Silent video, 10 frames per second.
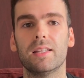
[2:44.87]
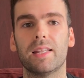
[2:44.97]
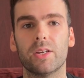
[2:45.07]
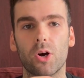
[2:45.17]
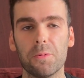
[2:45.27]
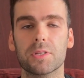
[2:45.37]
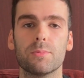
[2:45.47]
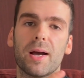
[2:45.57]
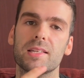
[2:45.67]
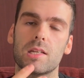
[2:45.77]
they
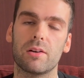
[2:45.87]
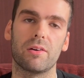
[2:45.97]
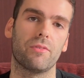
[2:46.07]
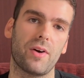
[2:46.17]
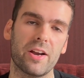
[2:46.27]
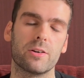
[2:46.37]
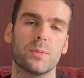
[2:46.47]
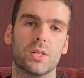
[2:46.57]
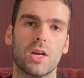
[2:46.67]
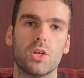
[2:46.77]
optimize their
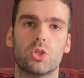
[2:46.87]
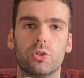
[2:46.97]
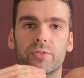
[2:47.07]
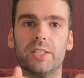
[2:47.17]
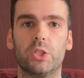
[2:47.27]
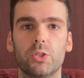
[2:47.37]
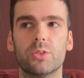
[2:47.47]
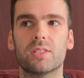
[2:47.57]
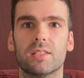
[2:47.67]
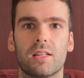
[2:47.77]
environment to
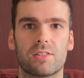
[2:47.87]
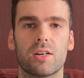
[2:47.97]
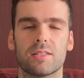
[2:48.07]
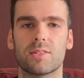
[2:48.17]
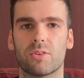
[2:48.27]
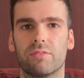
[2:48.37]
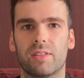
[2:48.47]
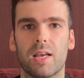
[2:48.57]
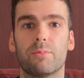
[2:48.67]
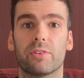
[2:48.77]
reduce the chances of
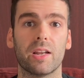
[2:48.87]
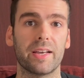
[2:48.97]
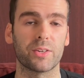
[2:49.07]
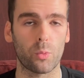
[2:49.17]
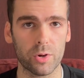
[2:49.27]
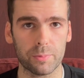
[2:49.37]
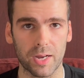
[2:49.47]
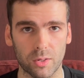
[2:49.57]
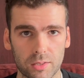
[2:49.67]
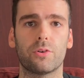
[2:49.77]
them relying on
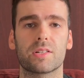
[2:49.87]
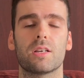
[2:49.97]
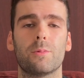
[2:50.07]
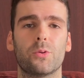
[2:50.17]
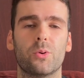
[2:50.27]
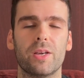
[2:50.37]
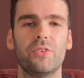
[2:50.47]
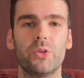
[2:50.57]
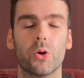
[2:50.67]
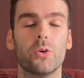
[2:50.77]
willpower. For example,
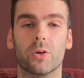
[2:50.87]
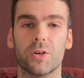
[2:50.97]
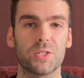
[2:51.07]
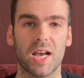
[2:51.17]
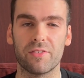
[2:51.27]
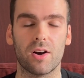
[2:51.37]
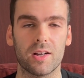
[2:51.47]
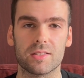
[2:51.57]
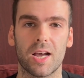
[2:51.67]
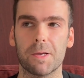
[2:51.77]
if you know you're going to have a
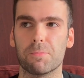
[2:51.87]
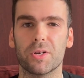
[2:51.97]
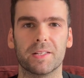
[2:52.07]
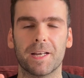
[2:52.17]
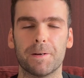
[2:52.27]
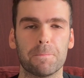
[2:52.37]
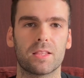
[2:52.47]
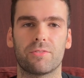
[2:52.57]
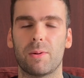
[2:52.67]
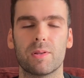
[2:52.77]
hard time putting down
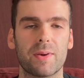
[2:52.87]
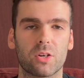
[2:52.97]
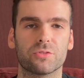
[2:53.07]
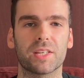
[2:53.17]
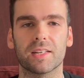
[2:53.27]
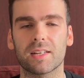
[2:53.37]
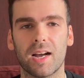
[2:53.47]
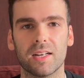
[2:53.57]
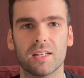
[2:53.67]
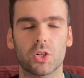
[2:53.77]
the family bag of Kit
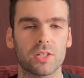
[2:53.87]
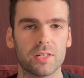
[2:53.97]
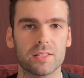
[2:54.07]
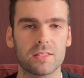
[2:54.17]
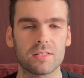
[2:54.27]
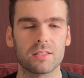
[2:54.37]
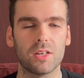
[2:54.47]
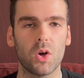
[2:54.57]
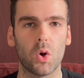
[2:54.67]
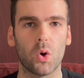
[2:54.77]
Kat chocolates
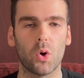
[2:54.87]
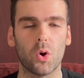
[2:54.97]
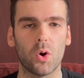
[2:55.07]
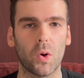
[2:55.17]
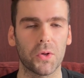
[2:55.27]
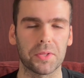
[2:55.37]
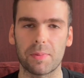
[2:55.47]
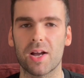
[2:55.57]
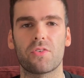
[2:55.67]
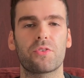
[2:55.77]
or the
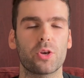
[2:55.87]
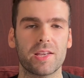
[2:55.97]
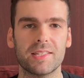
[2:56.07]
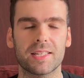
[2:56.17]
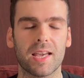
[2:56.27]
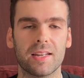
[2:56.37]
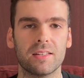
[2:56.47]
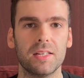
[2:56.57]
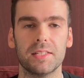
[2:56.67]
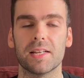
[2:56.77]
bag of cookies
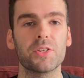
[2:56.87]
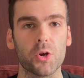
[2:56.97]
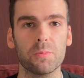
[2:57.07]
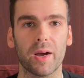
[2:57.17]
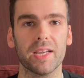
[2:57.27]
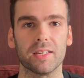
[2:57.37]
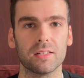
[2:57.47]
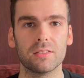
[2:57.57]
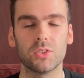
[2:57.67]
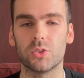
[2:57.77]
again, then don't buy it.
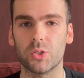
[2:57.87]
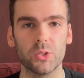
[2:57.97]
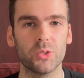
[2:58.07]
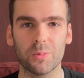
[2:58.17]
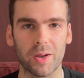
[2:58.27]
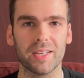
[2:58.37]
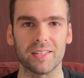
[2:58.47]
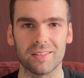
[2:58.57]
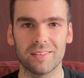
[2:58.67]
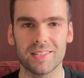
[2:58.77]
Do not buy
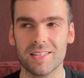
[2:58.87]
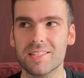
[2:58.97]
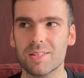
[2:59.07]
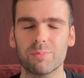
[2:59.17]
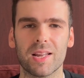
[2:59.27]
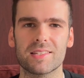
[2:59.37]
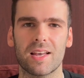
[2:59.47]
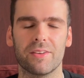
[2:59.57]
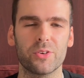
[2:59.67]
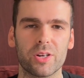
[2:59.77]
it. It's as simple as
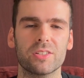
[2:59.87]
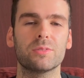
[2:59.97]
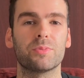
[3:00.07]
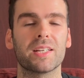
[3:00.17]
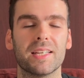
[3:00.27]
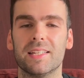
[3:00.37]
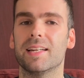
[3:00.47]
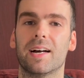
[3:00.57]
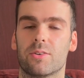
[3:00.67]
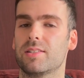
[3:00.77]
that. If you're going to bring it in
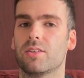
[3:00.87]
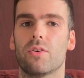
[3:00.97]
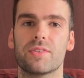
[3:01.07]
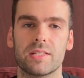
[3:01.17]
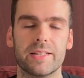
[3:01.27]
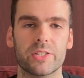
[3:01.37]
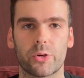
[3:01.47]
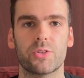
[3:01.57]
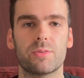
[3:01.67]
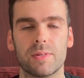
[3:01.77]
the house, then obviously it's
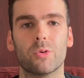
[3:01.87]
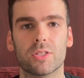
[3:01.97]
going to be more